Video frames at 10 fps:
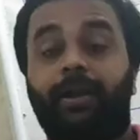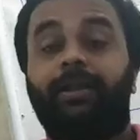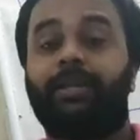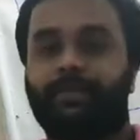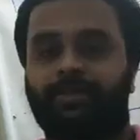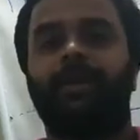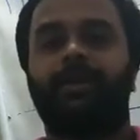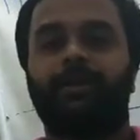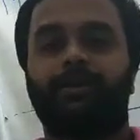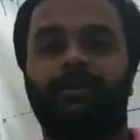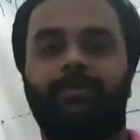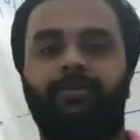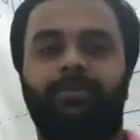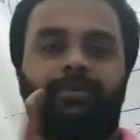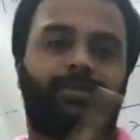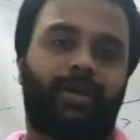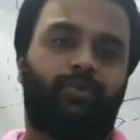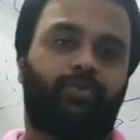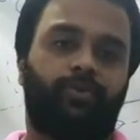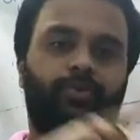but inside
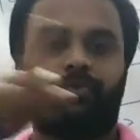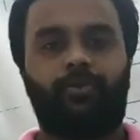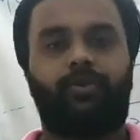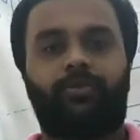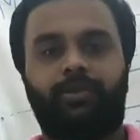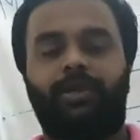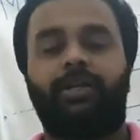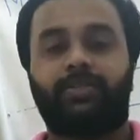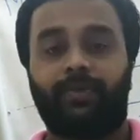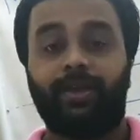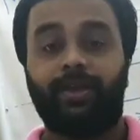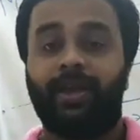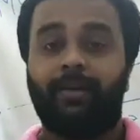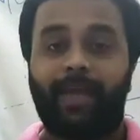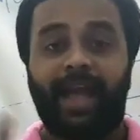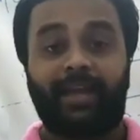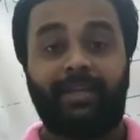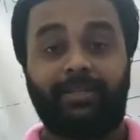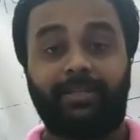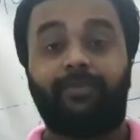south to north. That's why
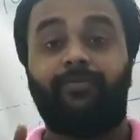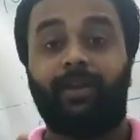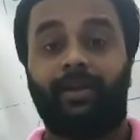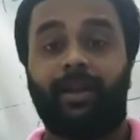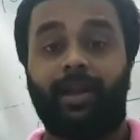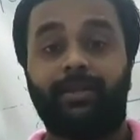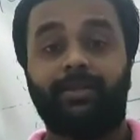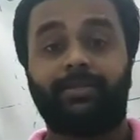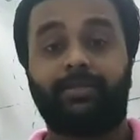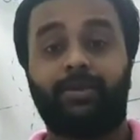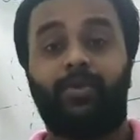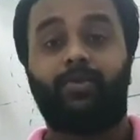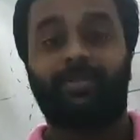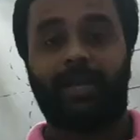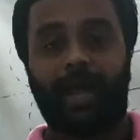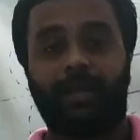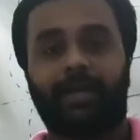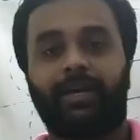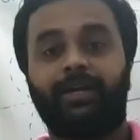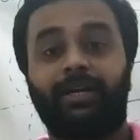magnetic field lines looks
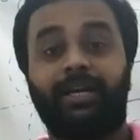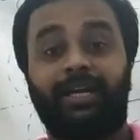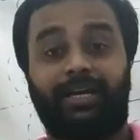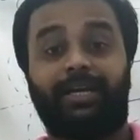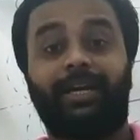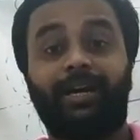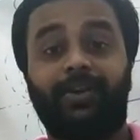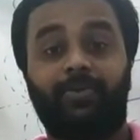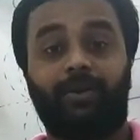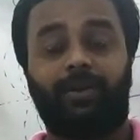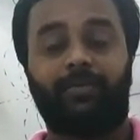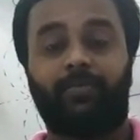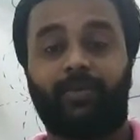like curved.